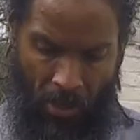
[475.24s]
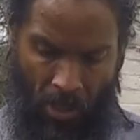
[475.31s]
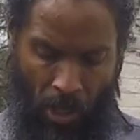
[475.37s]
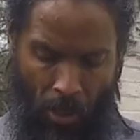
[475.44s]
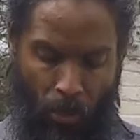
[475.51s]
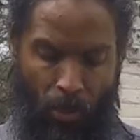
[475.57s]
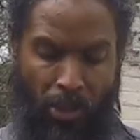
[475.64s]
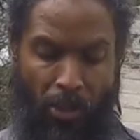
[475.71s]

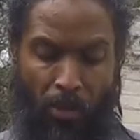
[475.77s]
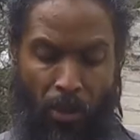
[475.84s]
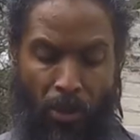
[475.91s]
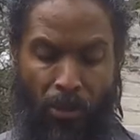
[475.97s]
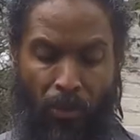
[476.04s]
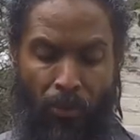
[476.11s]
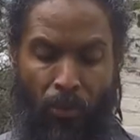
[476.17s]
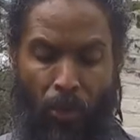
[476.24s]
It was the
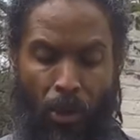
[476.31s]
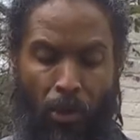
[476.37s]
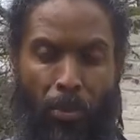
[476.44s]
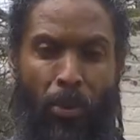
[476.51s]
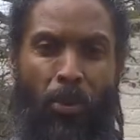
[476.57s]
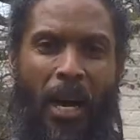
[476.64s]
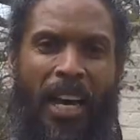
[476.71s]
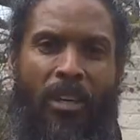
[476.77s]
most
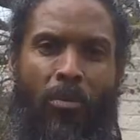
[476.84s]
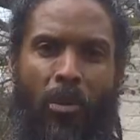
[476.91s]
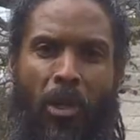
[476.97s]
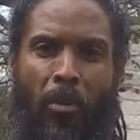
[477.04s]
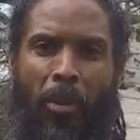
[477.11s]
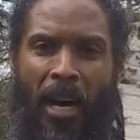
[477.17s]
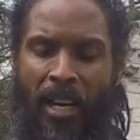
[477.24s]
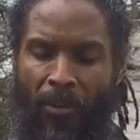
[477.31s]
affordable. I didn't want to
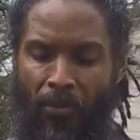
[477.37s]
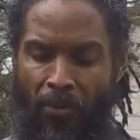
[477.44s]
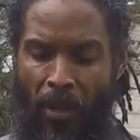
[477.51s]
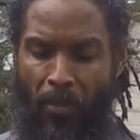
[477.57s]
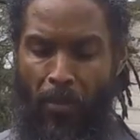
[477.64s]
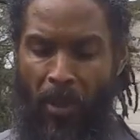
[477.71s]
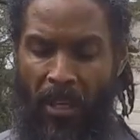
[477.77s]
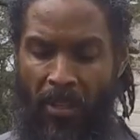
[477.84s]
buy a
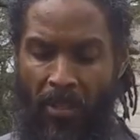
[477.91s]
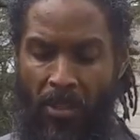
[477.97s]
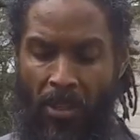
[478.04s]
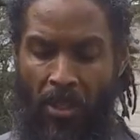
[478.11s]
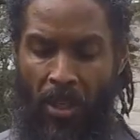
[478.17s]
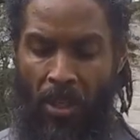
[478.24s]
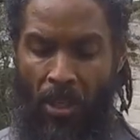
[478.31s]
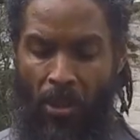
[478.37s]
Fitbit,
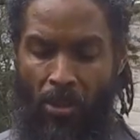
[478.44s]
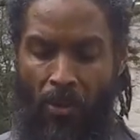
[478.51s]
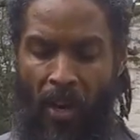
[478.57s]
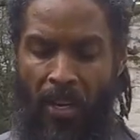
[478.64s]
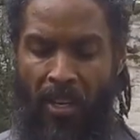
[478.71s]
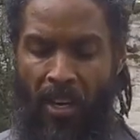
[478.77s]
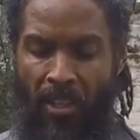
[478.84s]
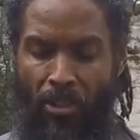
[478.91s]
so
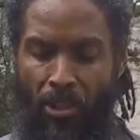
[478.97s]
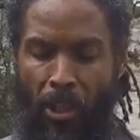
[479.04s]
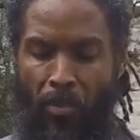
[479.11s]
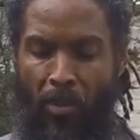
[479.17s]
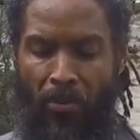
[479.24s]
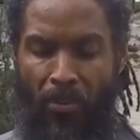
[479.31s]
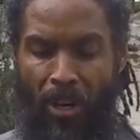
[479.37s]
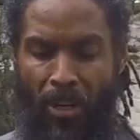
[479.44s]
I got a
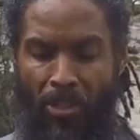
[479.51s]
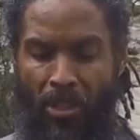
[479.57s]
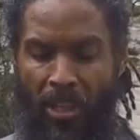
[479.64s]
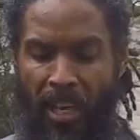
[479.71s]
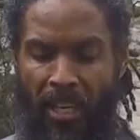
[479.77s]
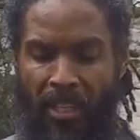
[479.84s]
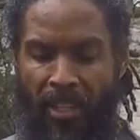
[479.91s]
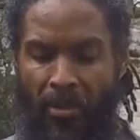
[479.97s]
cheaper version.
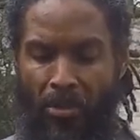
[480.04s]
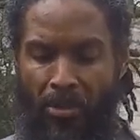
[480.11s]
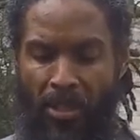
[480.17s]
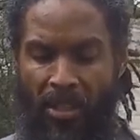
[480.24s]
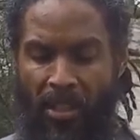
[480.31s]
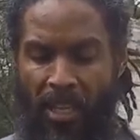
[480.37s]
And it's